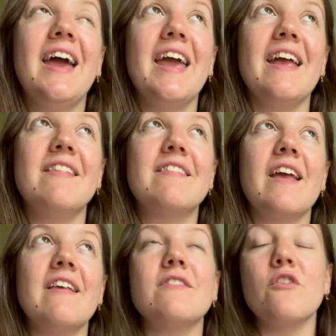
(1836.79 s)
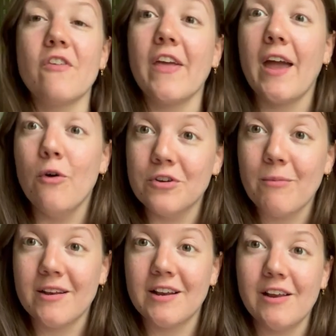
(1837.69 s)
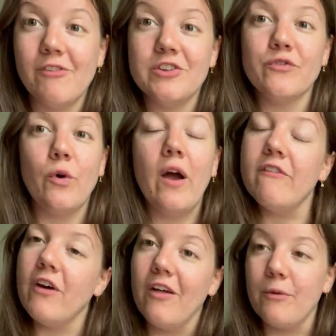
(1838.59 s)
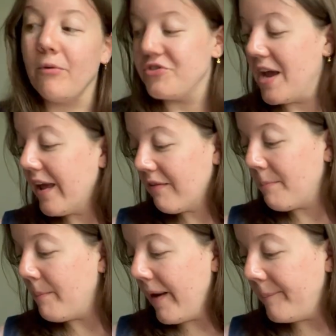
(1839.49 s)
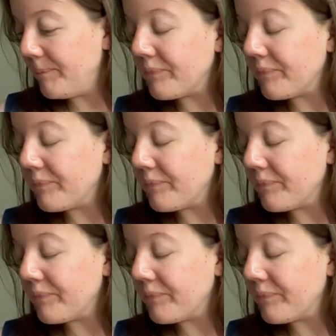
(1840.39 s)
it's not something I automatically reach for over other projects, but